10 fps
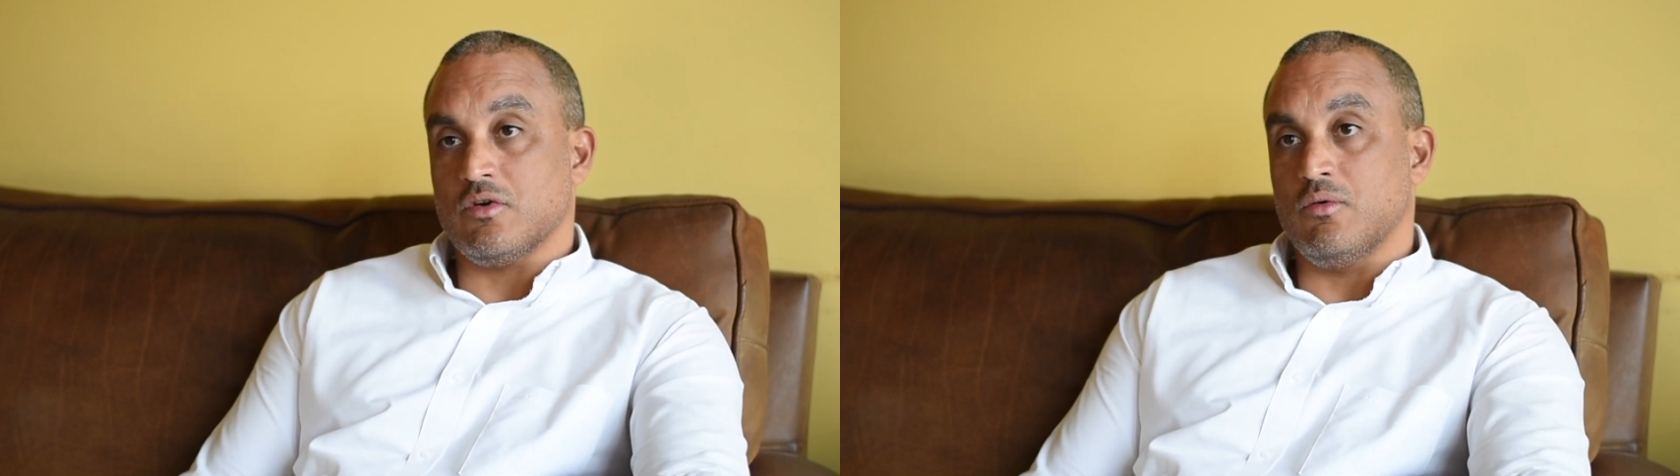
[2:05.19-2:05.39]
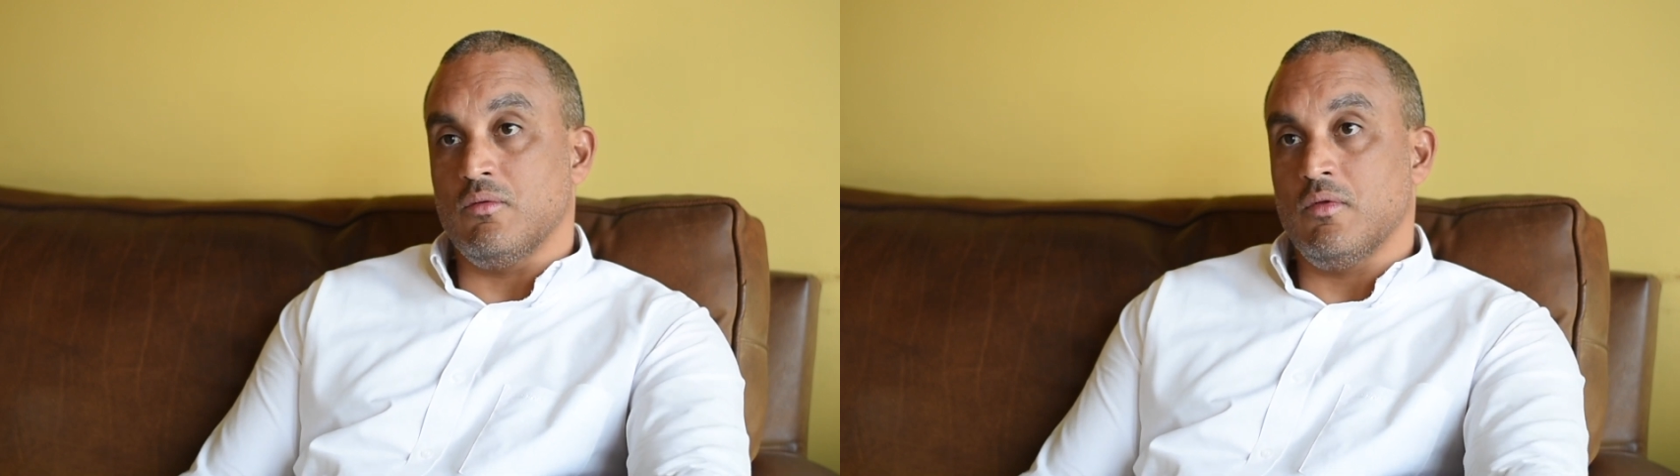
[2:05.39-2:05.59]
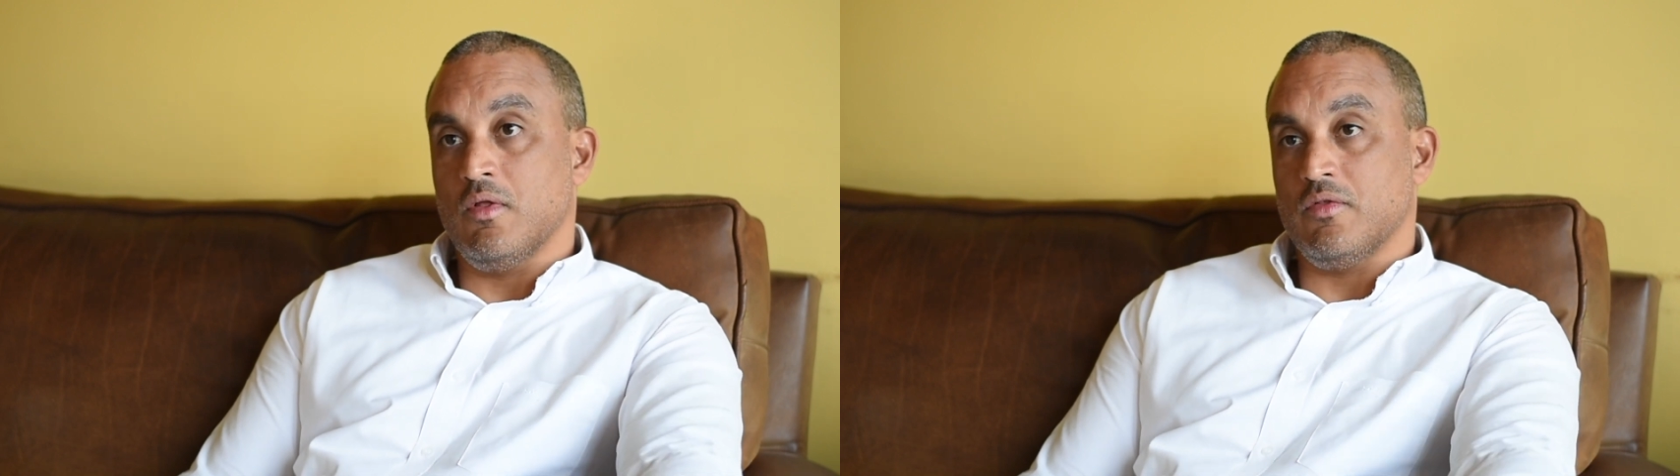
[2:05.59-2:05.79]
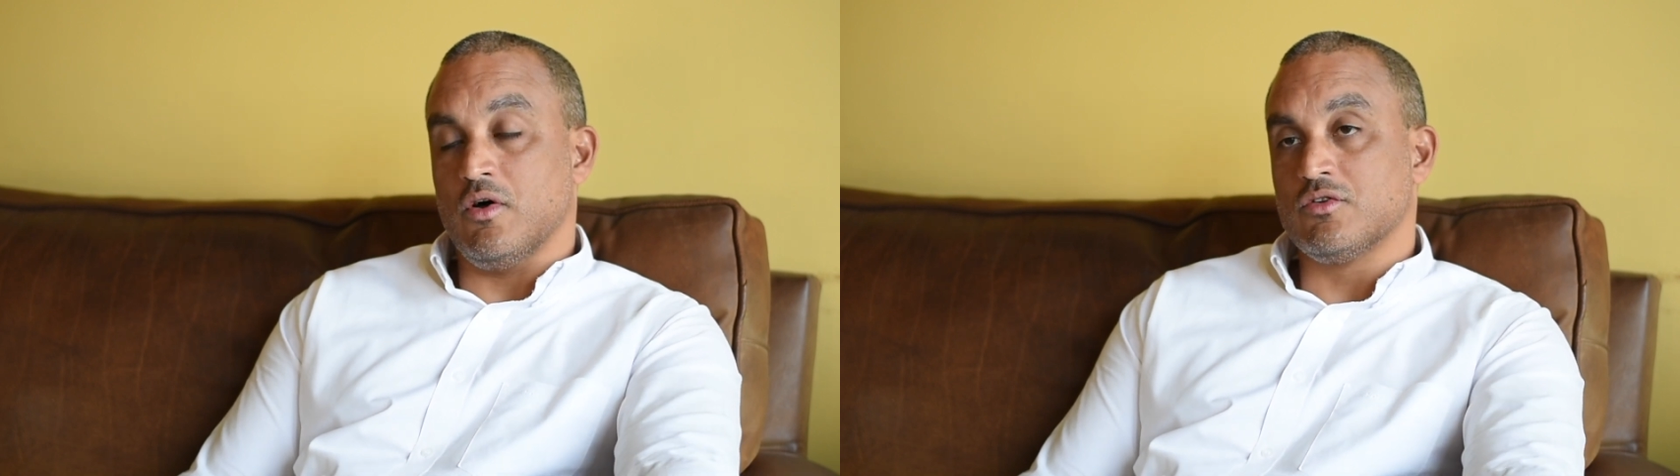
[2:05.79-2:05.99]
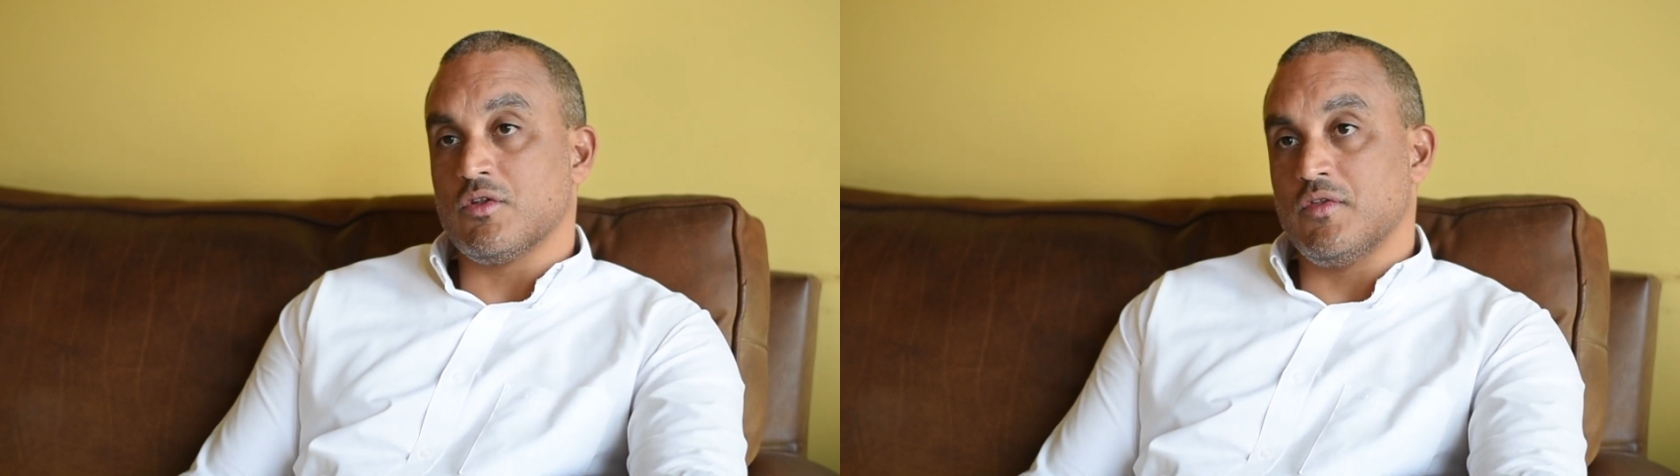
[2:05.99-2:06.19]
So
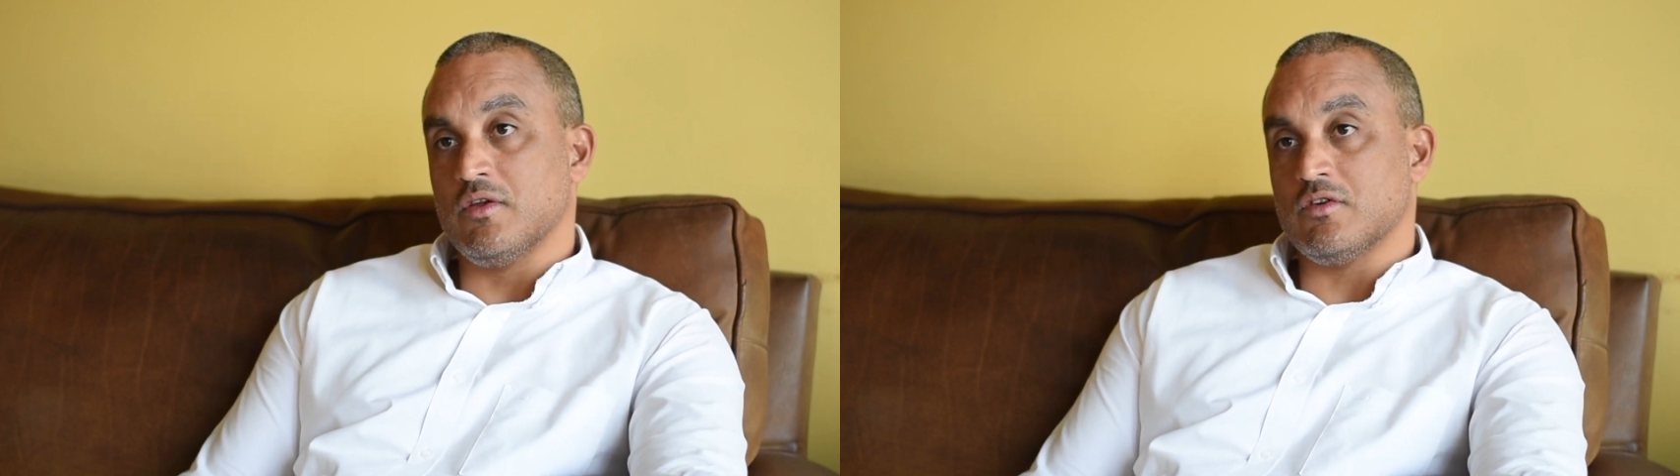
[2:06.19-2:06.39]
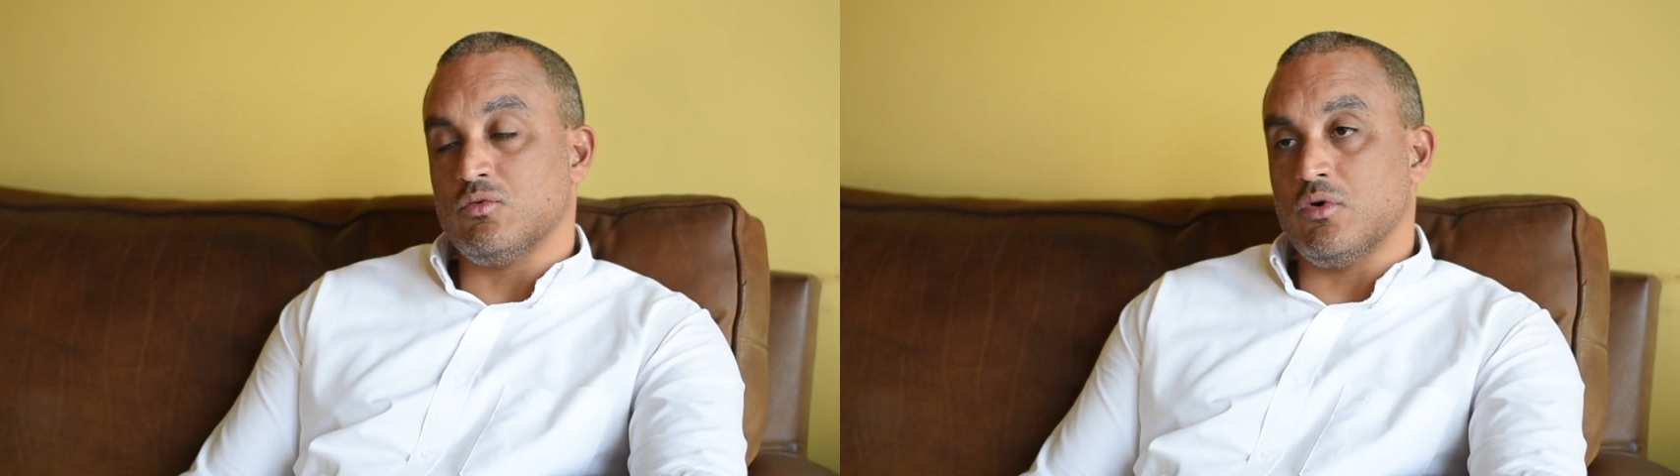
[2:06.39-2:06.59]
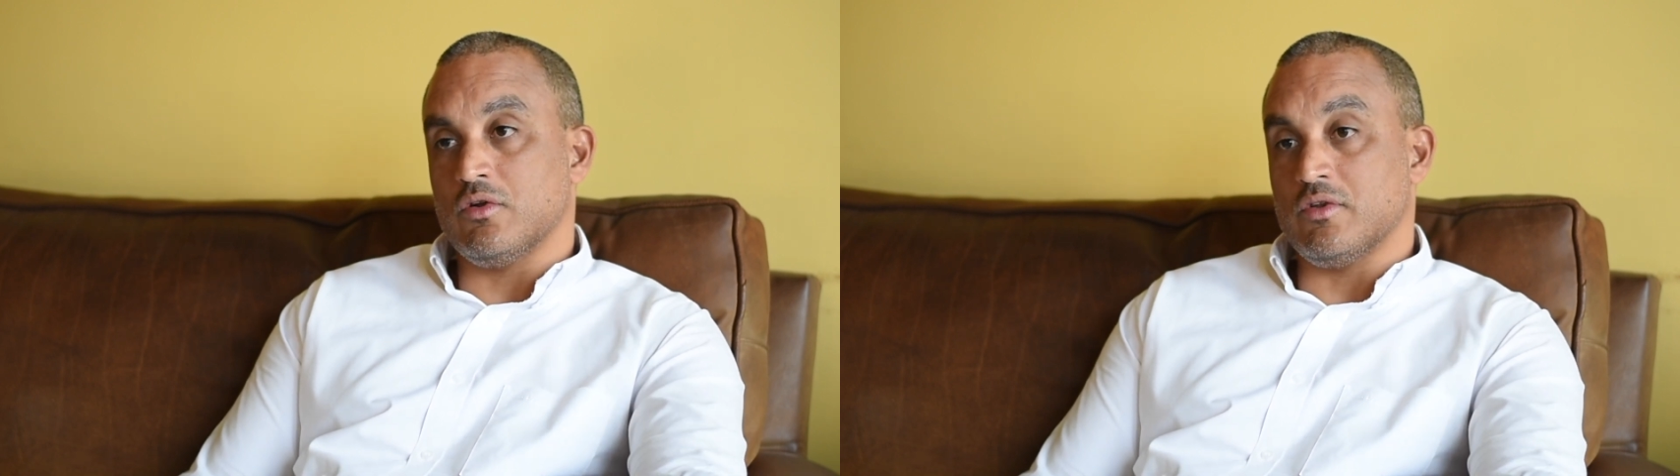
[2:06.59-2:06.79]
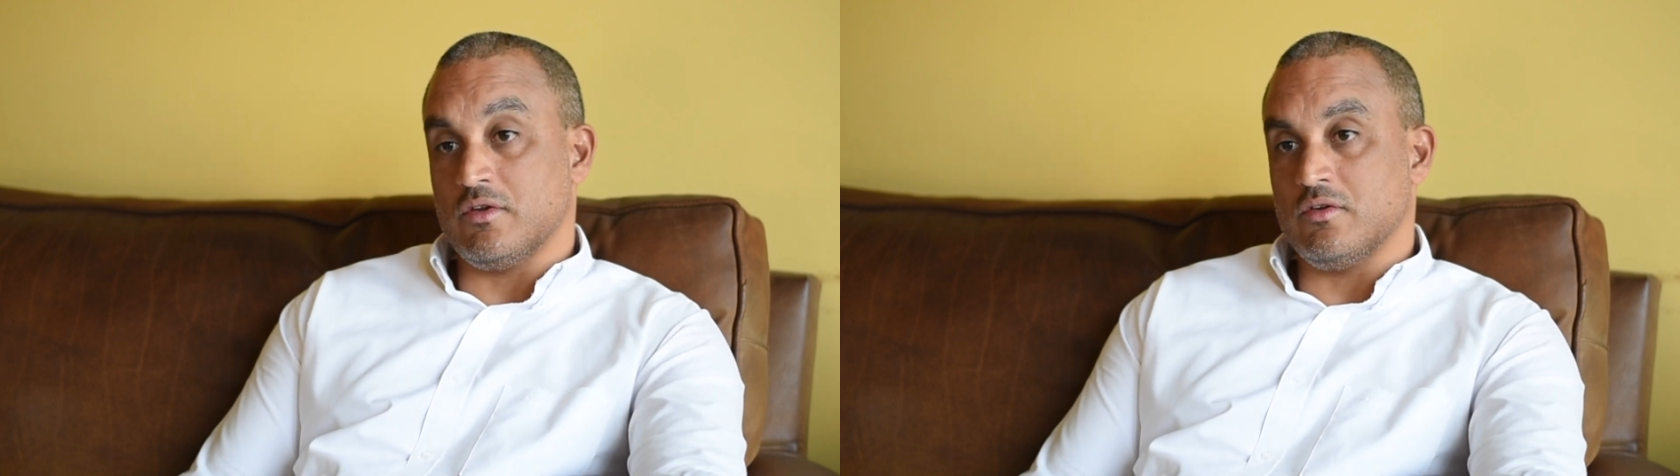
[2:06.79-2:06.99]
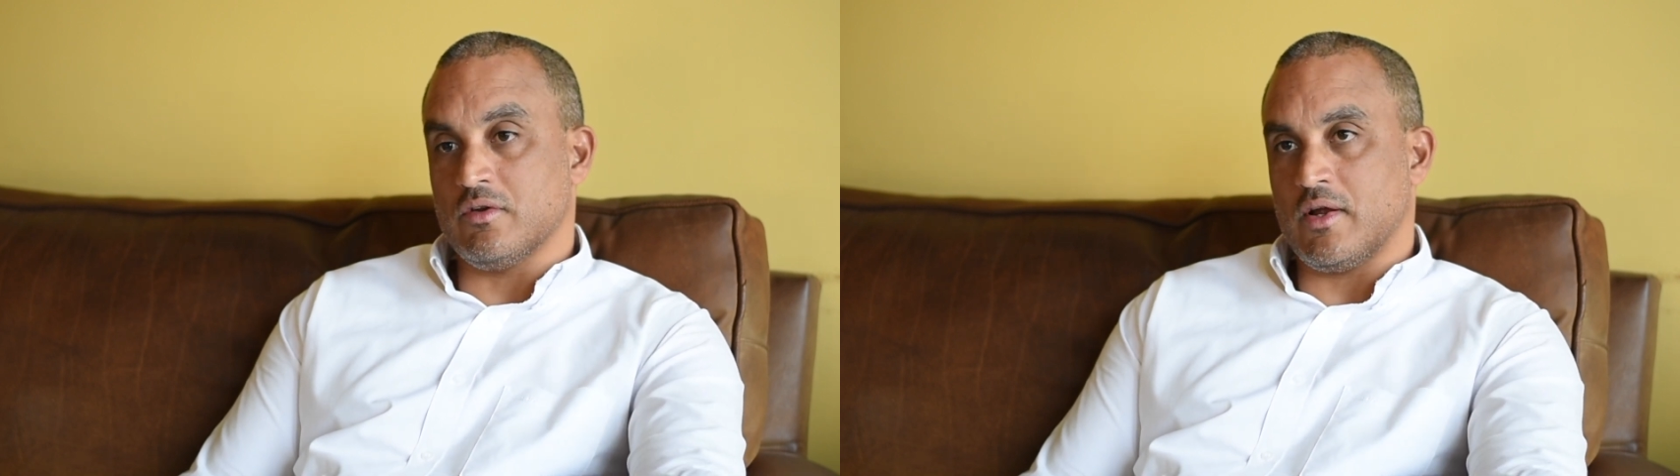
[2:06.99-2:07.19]
those are things that we are
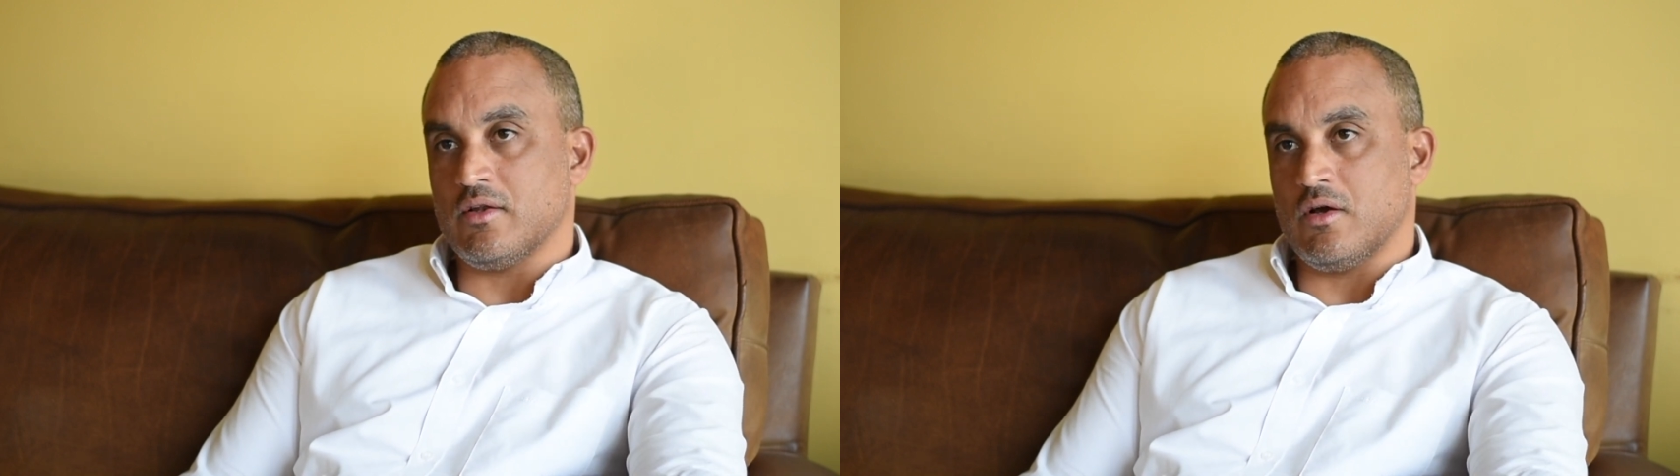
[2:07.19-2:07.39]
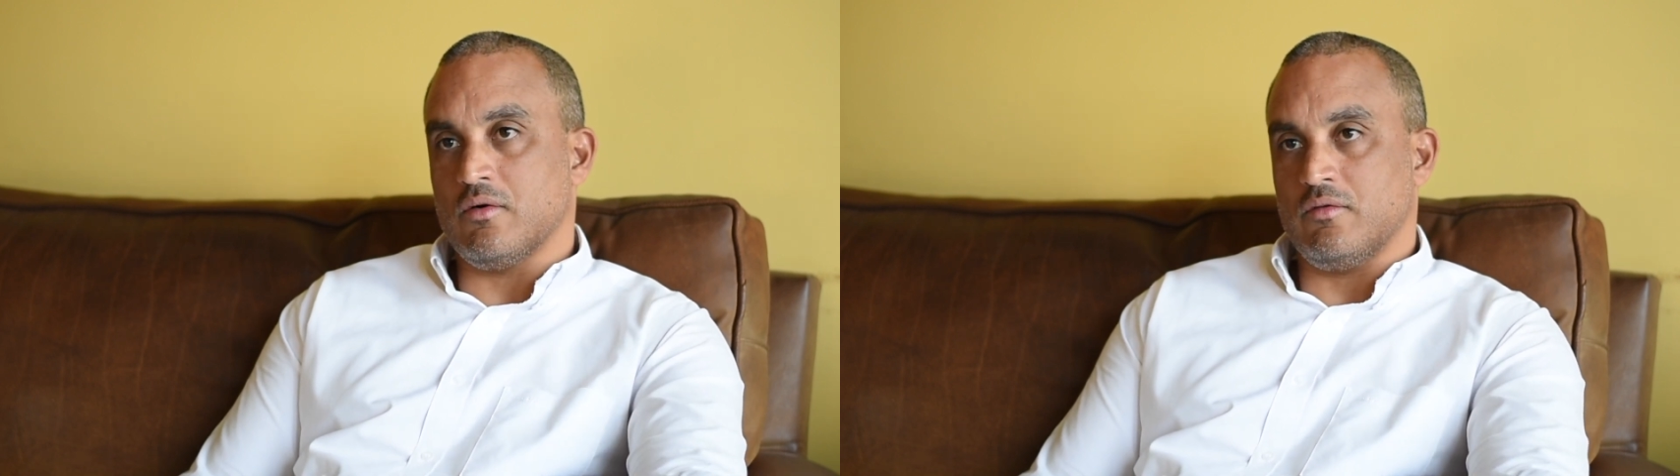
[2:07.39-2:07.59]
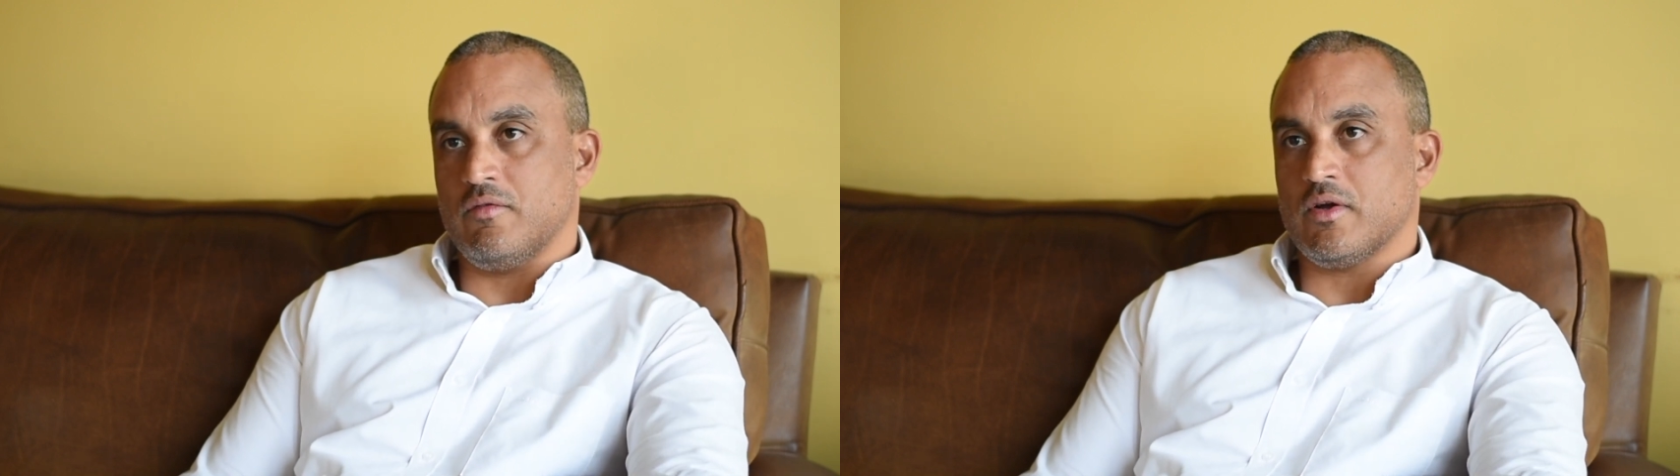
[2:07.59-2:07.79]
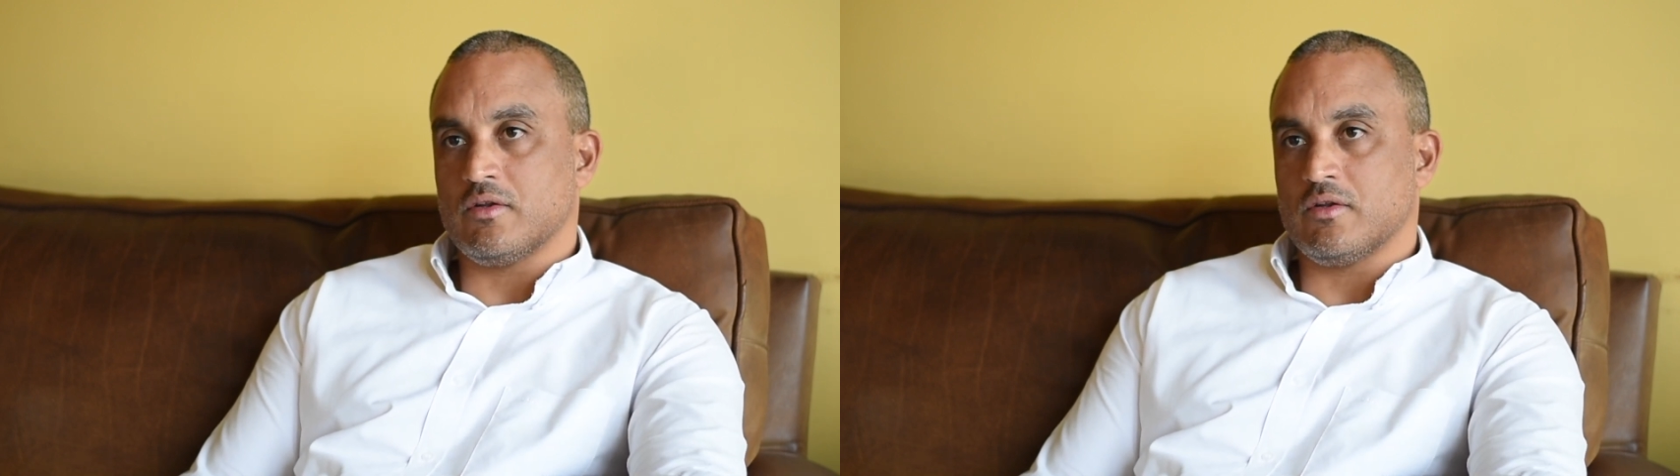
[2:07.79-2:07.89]
addressing right now.